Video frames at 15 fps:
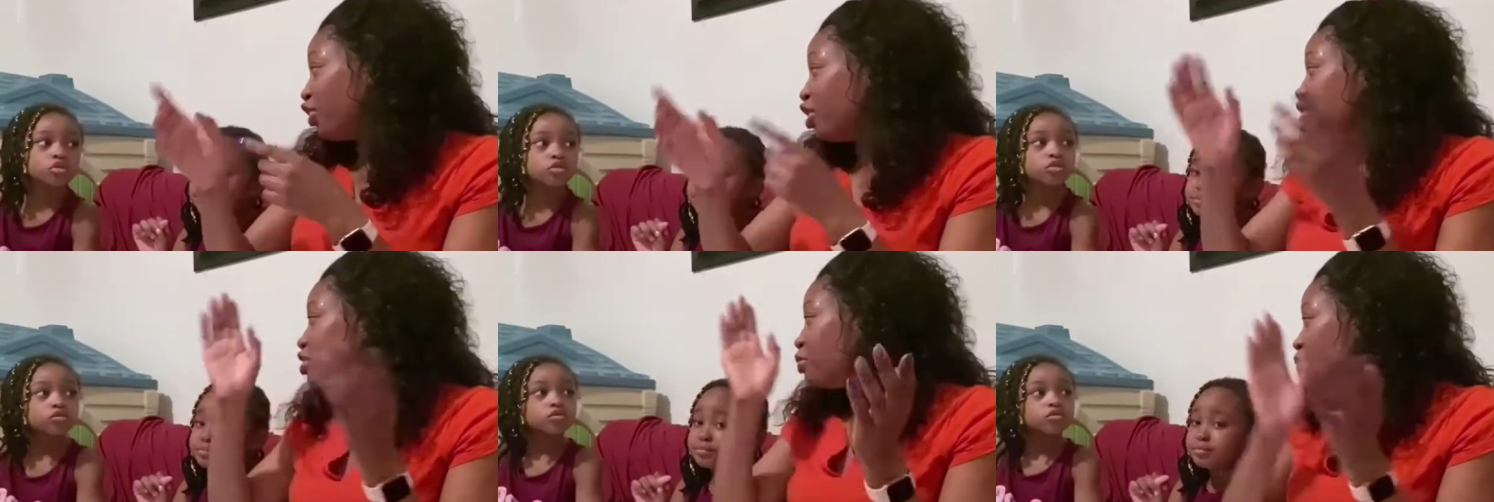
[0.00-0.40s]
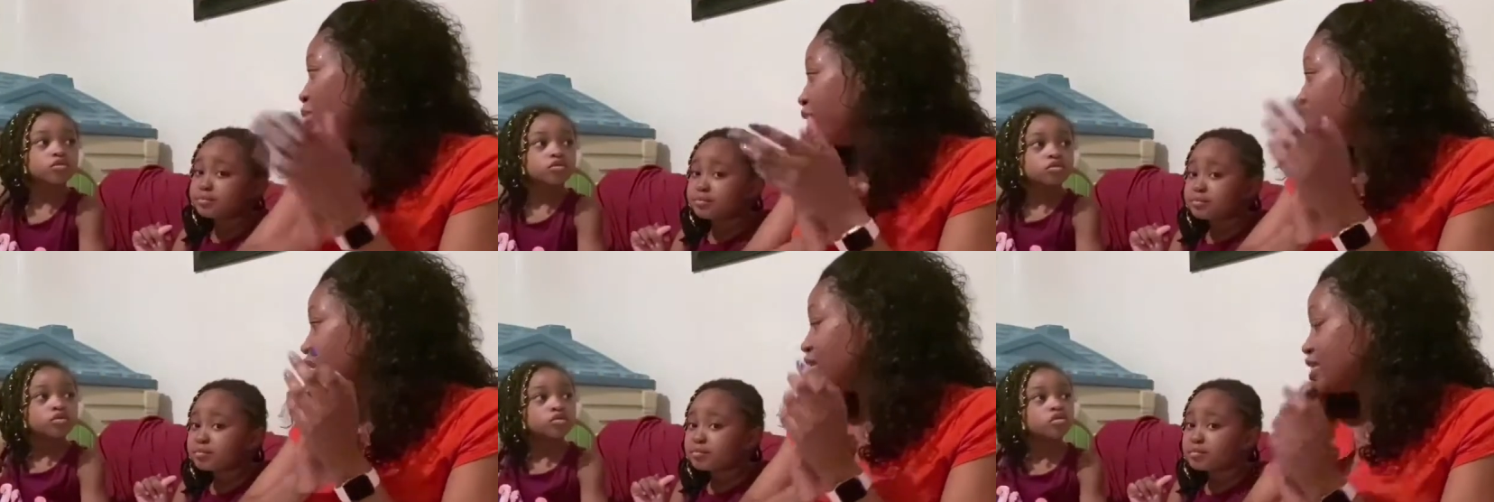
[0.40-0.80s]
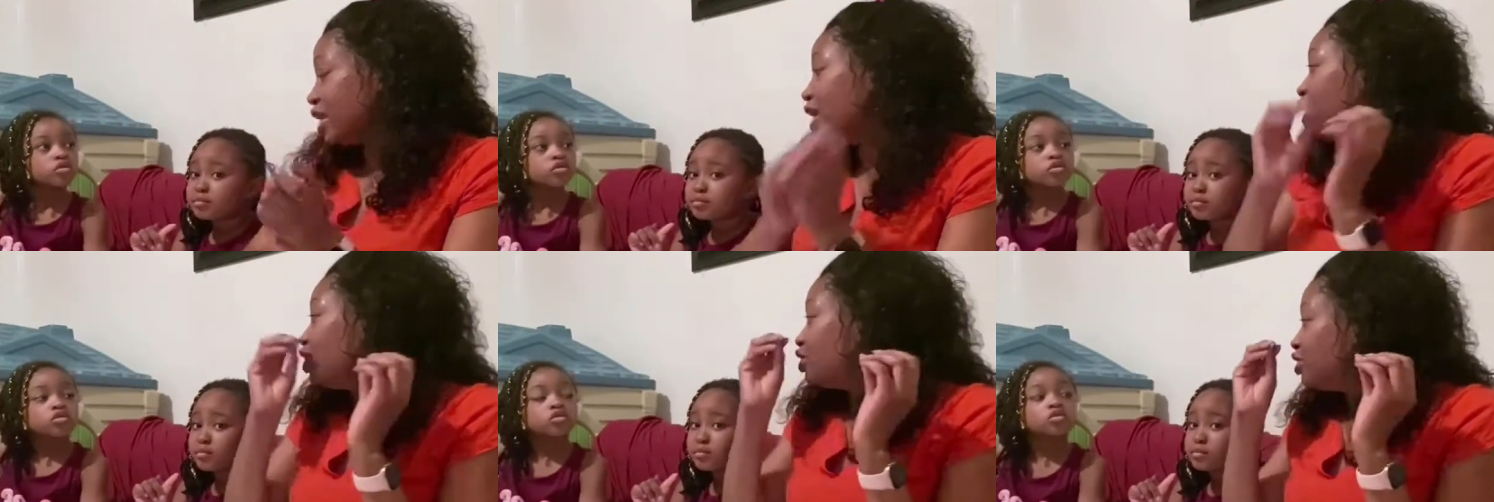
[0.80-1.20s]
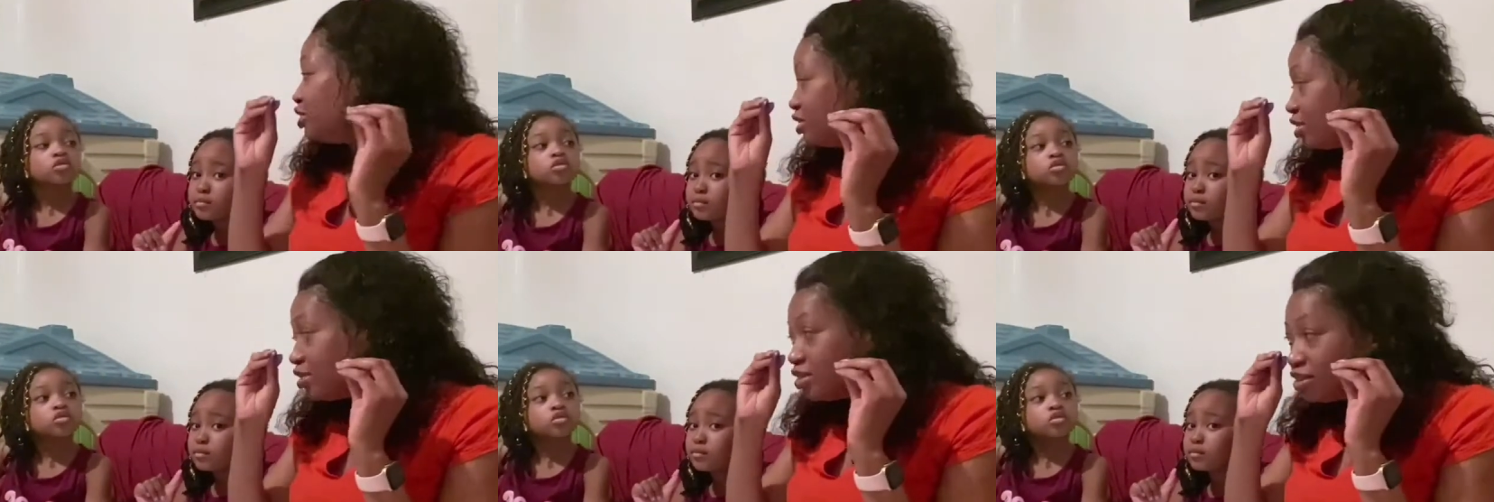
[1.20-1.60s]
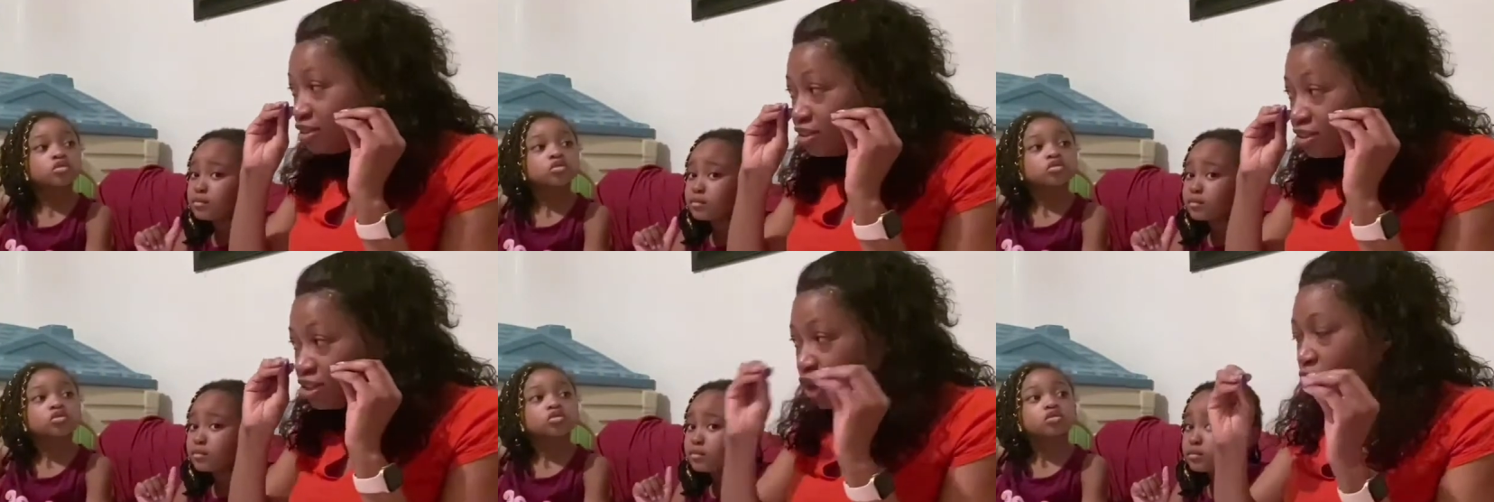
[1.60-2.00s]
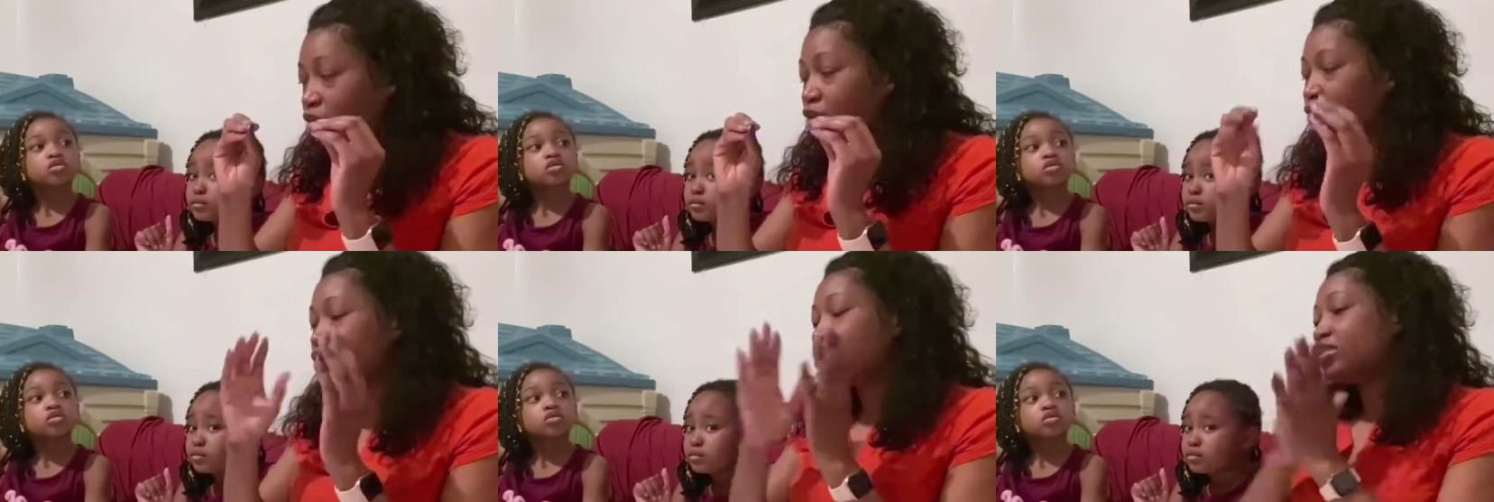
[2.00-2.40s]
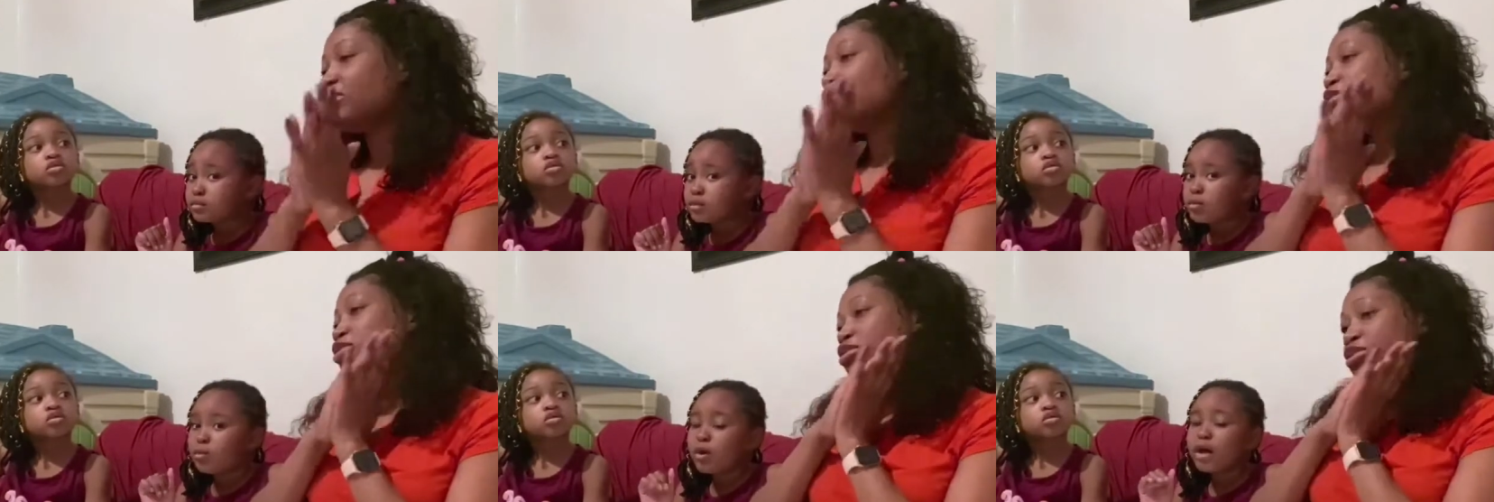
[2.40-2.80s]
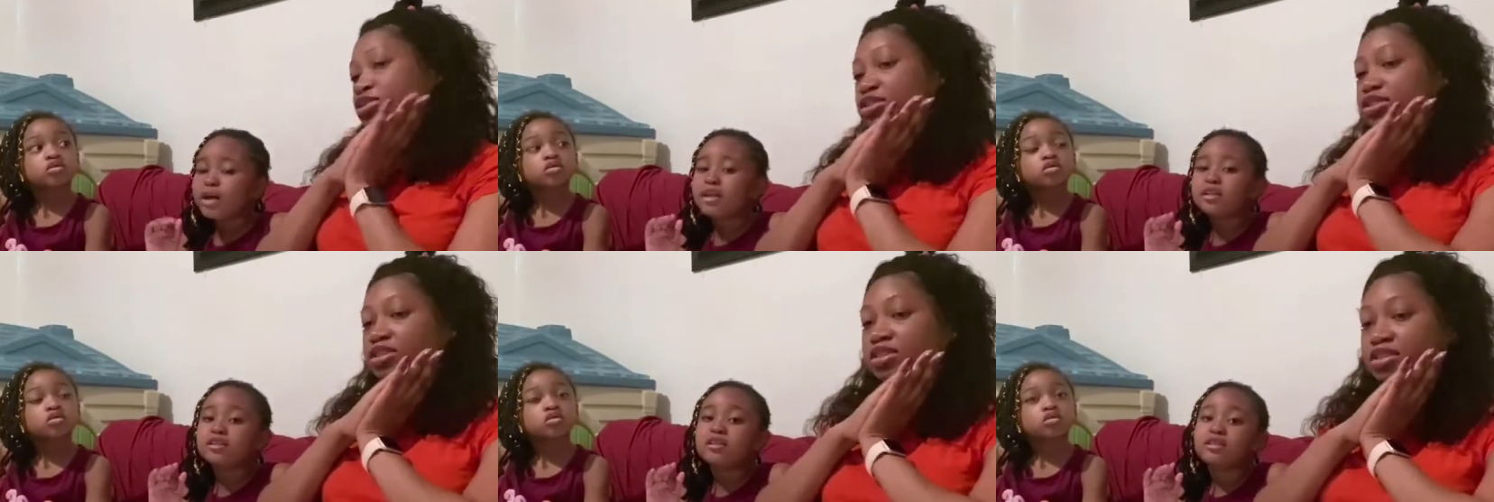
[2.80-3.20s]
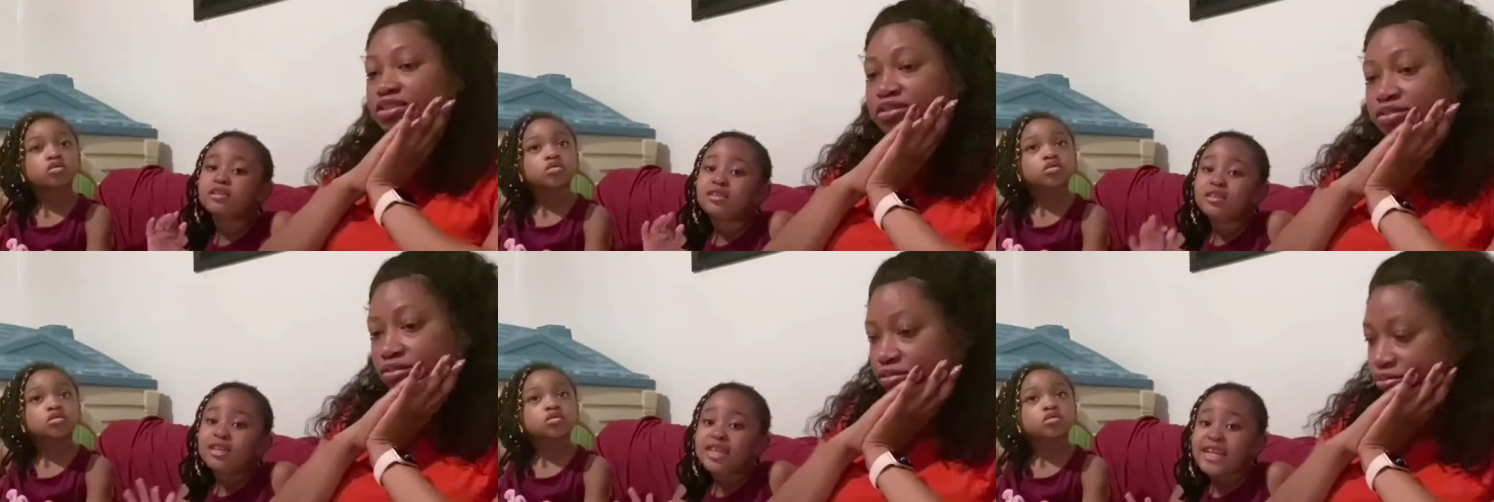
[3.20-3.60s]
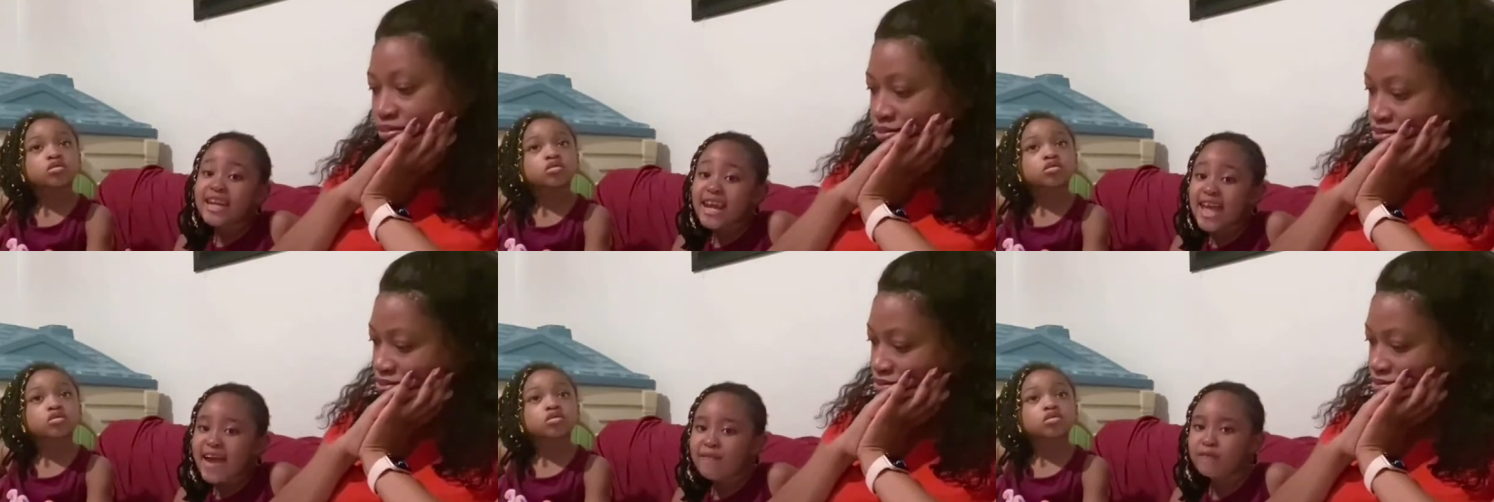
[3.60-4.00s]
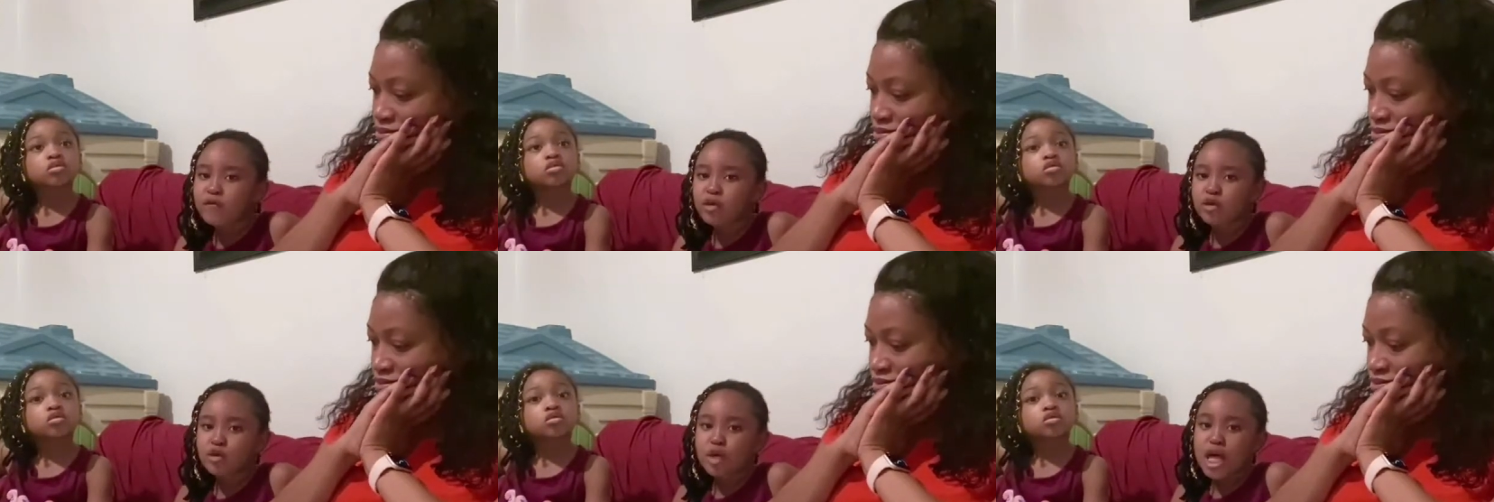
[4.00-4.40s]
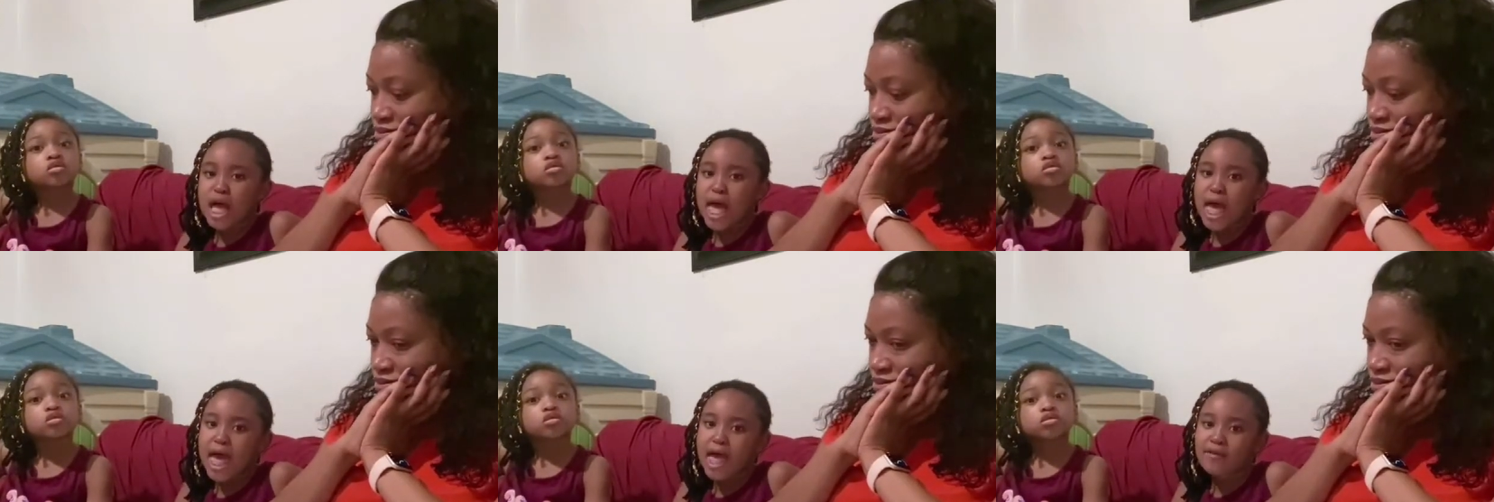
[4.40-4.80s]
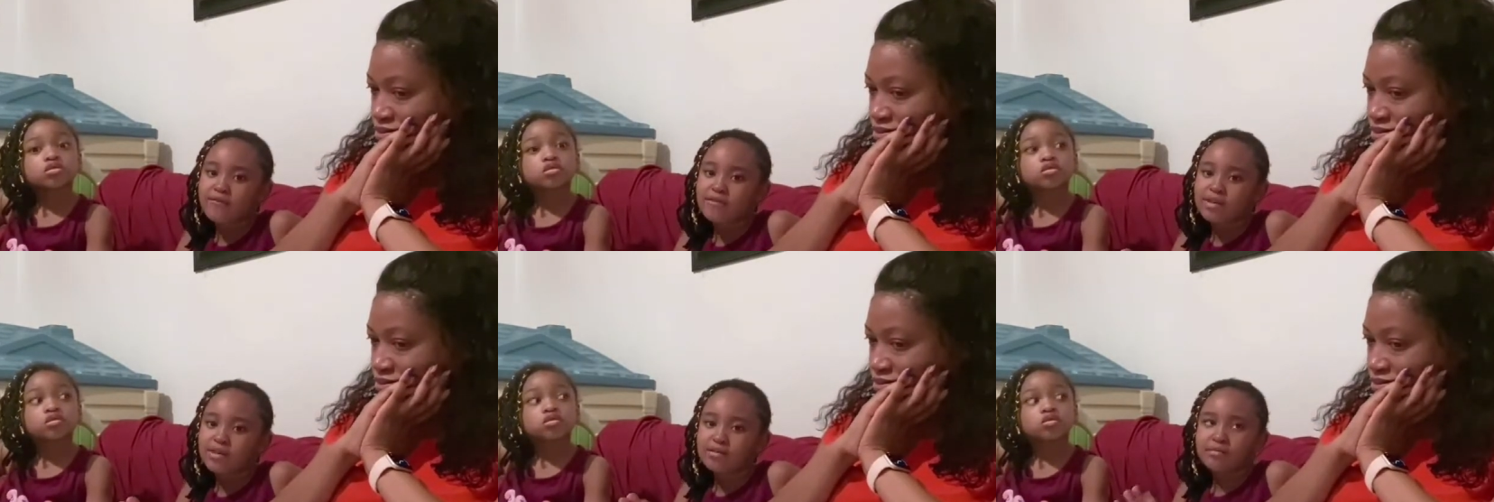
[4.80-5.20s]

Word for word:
Speaker 1: first. What is it? Don't. You should. Why? Never, ever